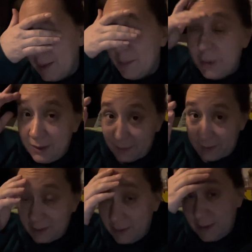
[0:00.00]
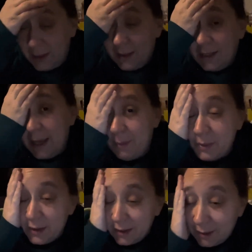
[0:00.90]
but the other thing that
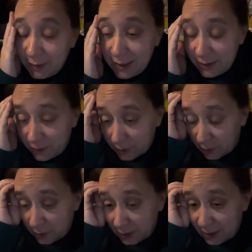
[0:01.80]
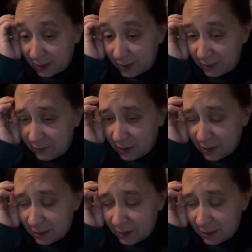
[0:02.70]
happened later on in the evening,